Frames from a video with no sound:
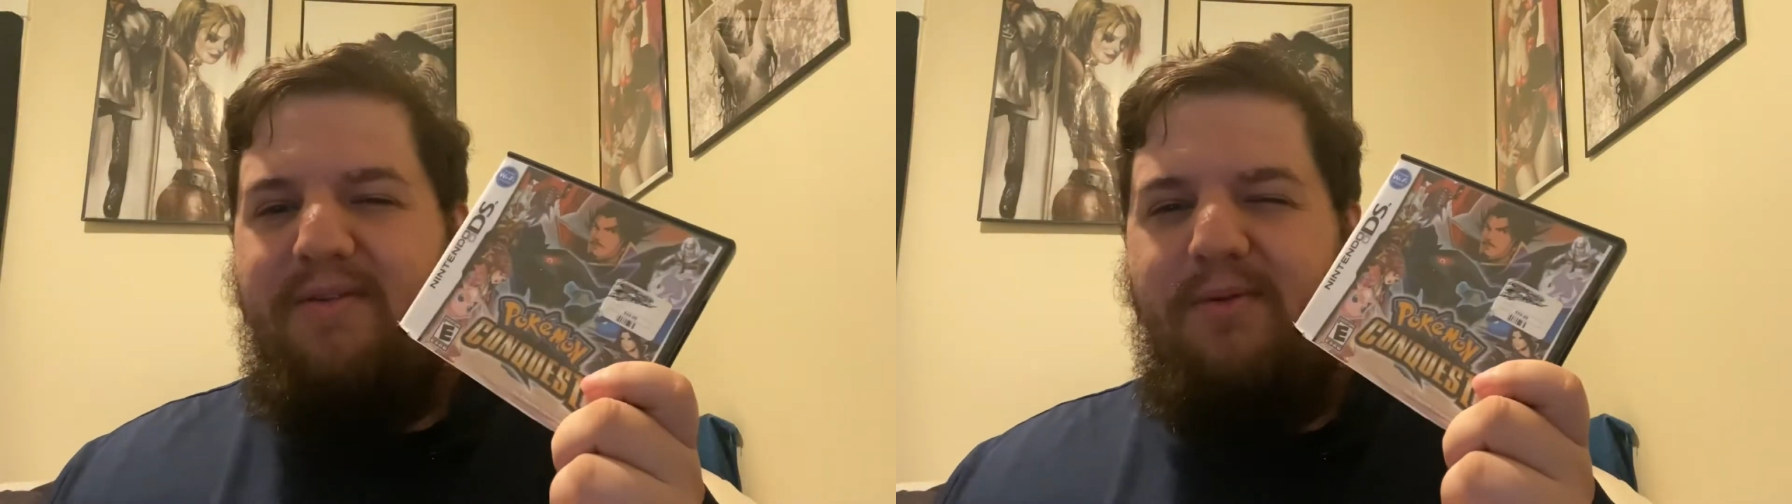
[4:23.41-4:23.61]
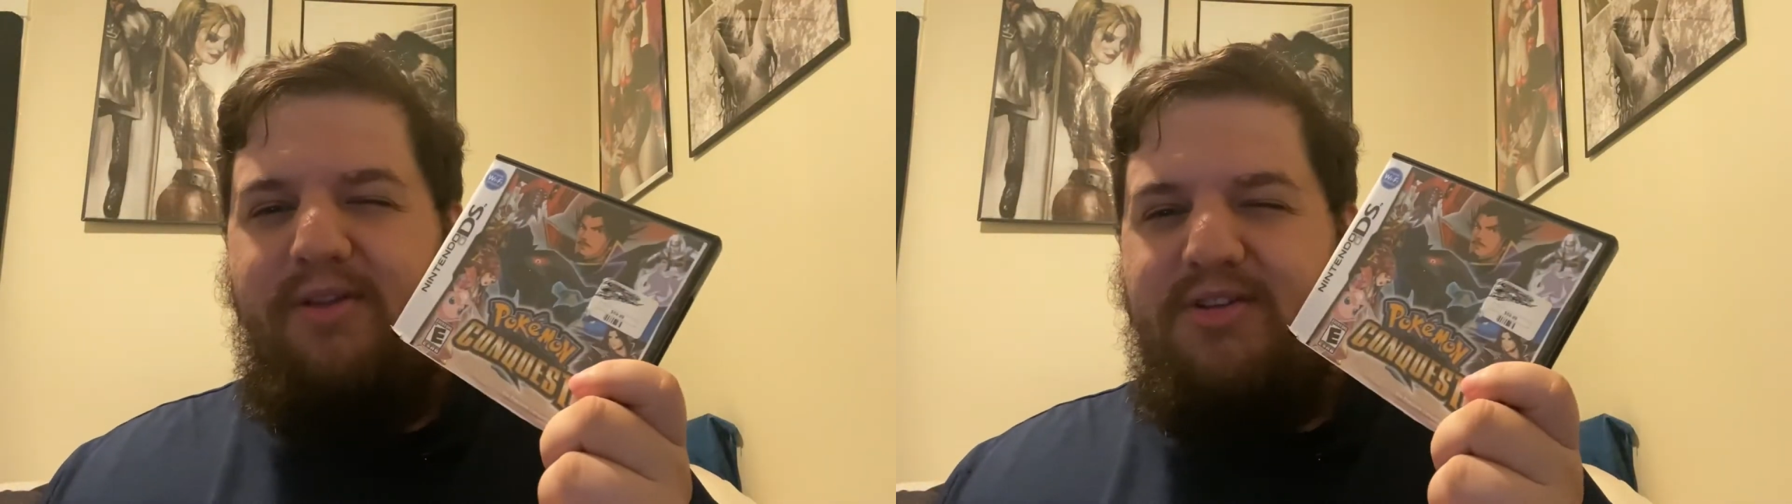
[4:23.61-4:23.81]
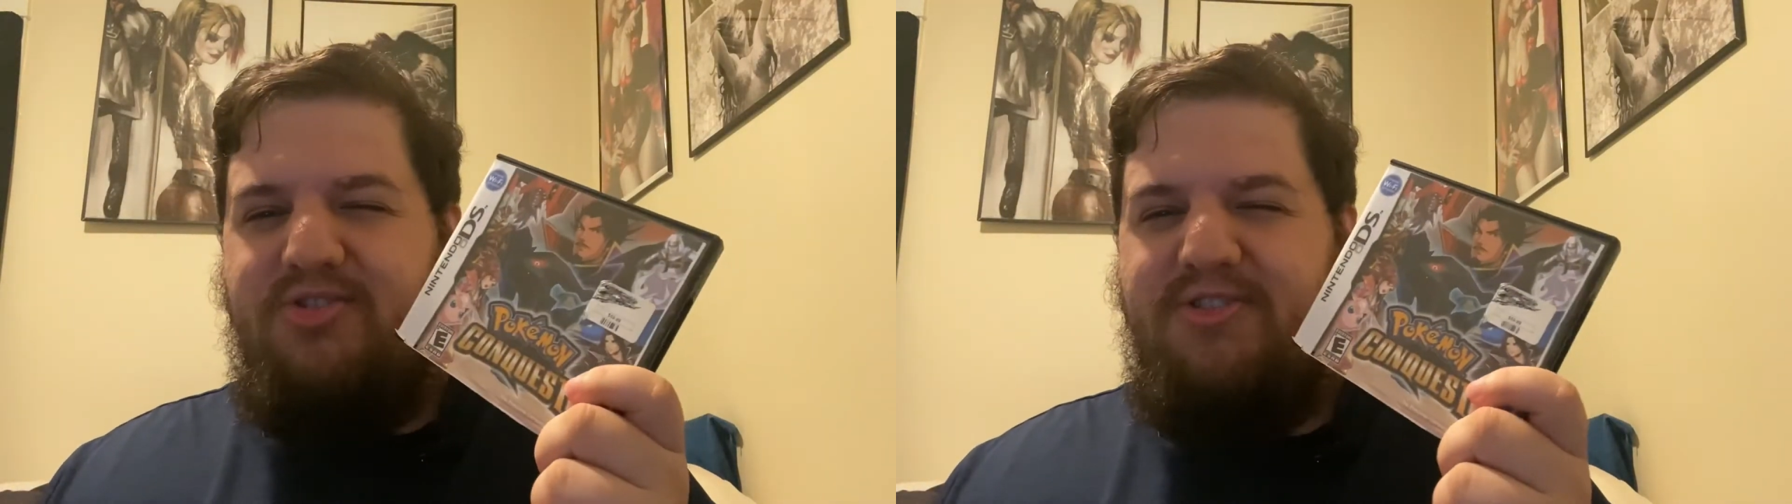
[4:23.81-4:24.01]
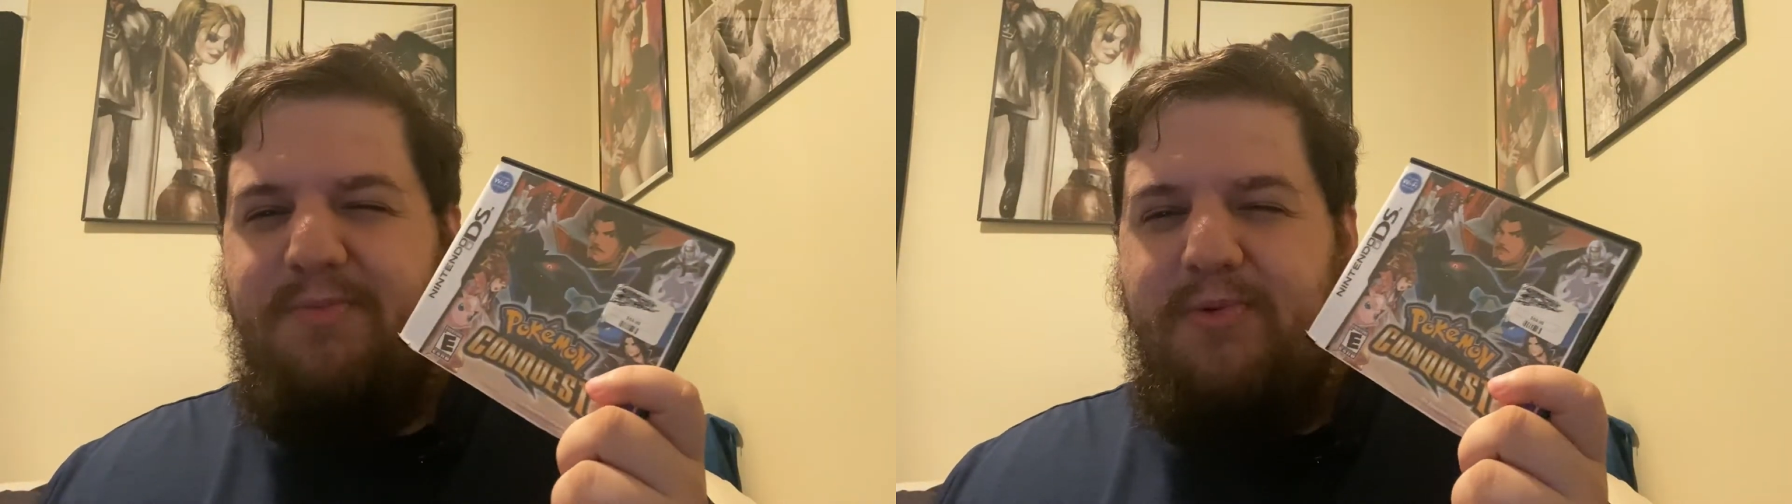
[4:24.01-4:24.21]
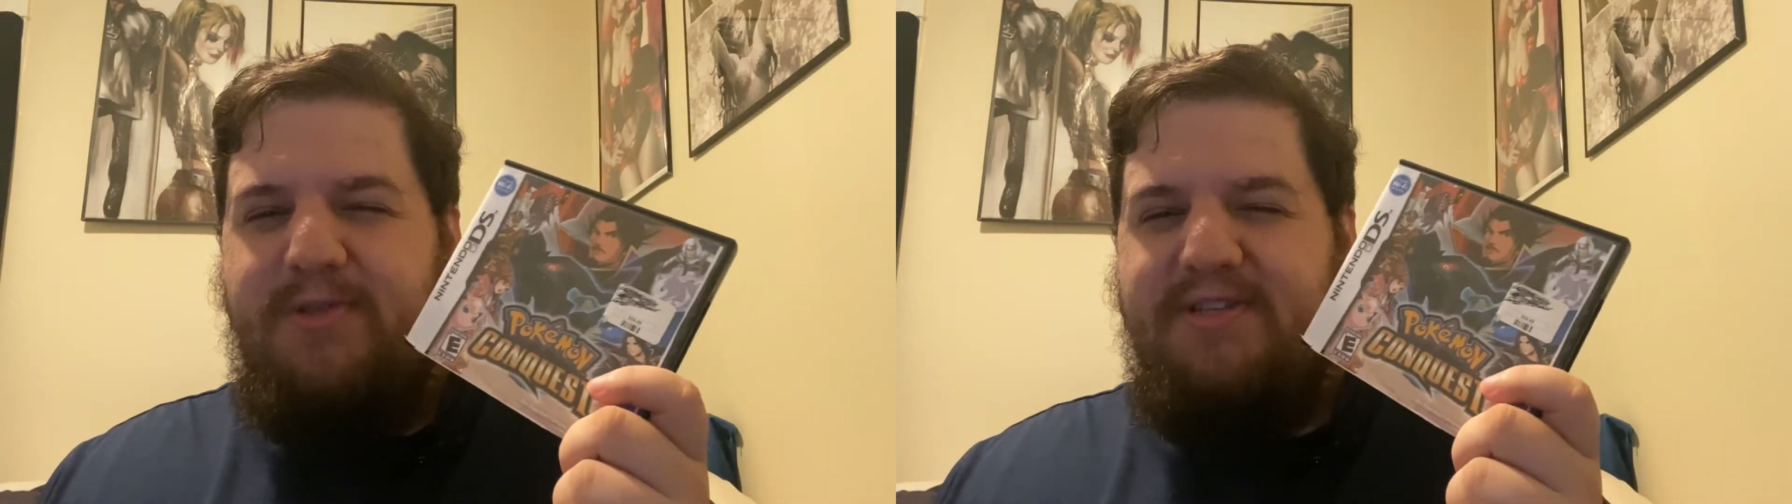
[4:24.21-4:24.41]
relationship
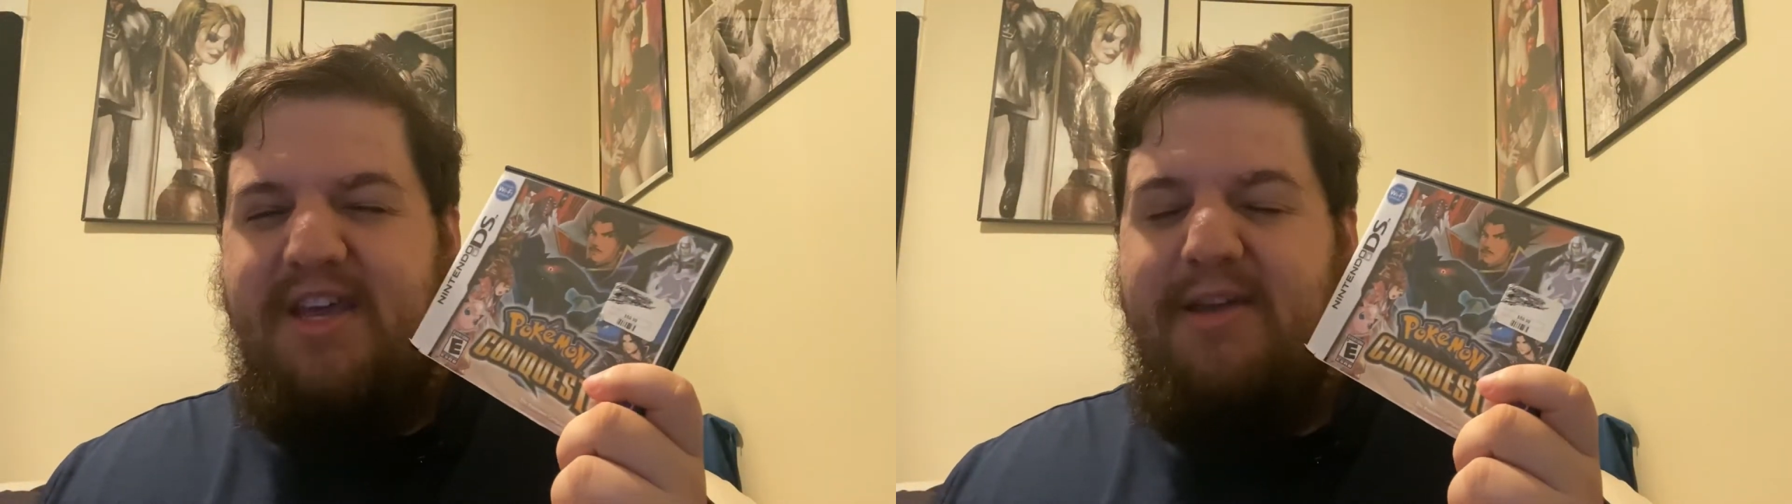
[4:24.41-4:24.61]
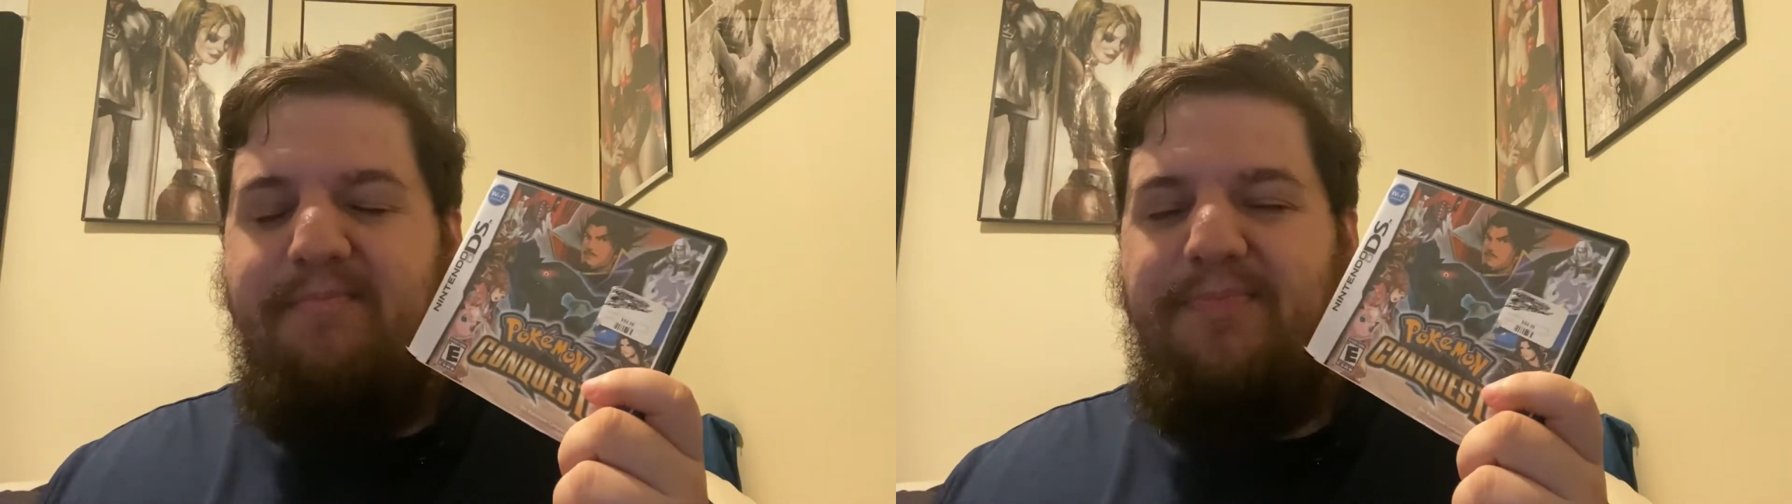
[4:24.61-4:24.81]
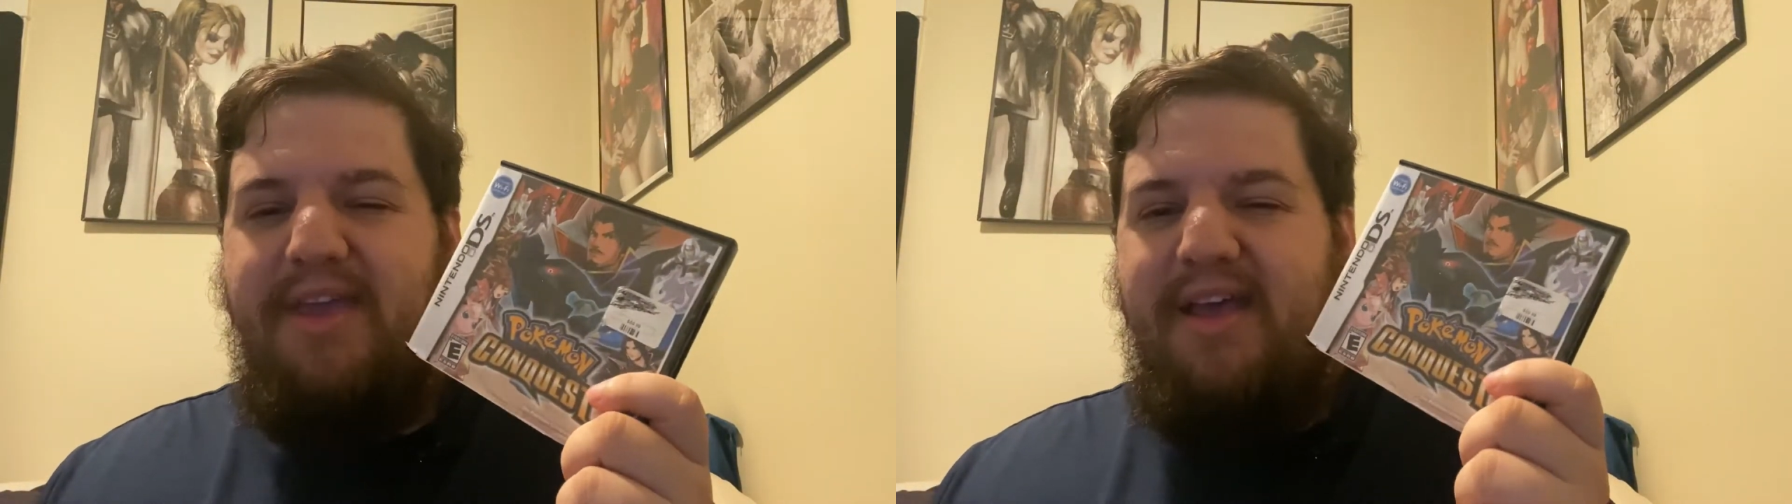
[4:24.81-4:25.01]
with this game.